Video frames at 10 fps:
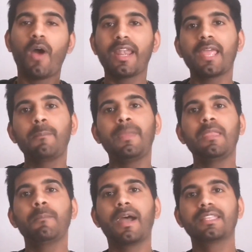What I
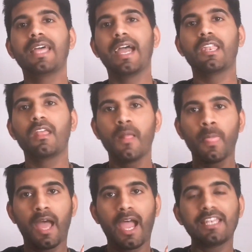mean by that,
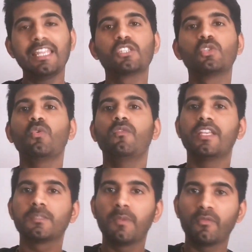at least 2
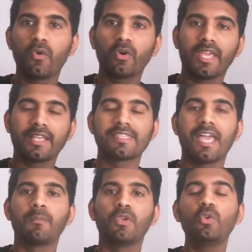weeks before the
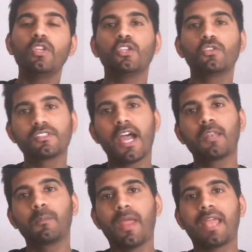exam, you need to
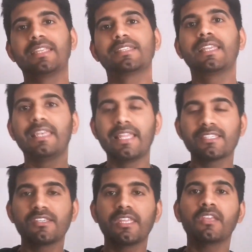start practicing
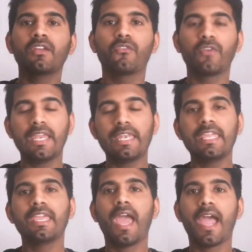listening,
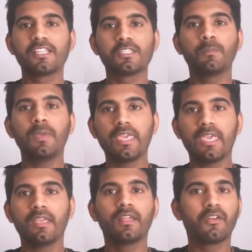reading and
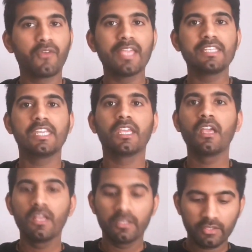writing
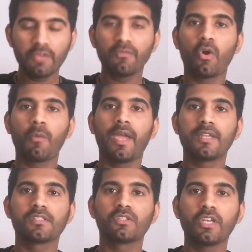three
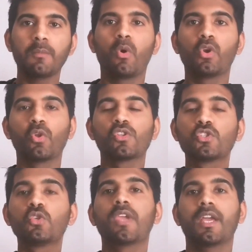formats, three modules
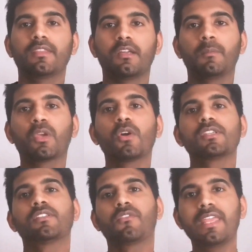together, because
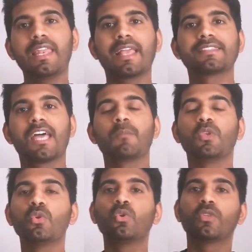in the real exam
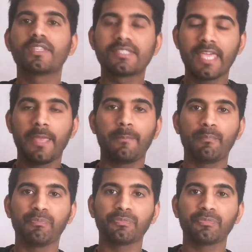you do the same,